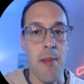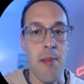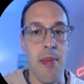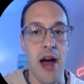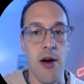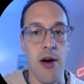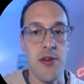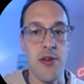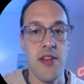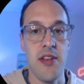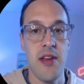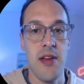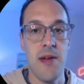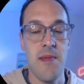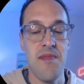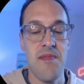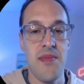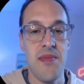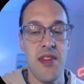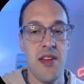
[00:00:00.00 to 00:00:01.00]
about
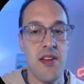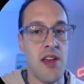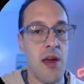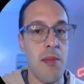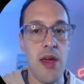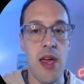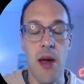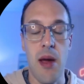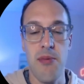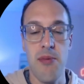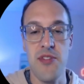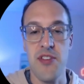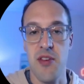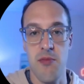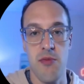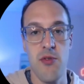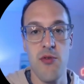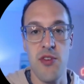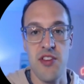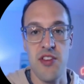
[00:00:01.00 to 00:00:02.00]
coming up with
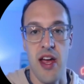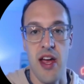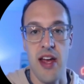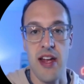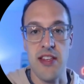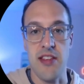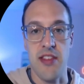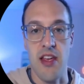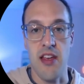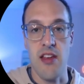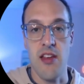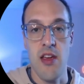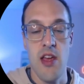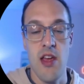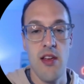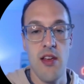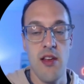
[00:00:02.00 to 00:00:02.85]
some new designs that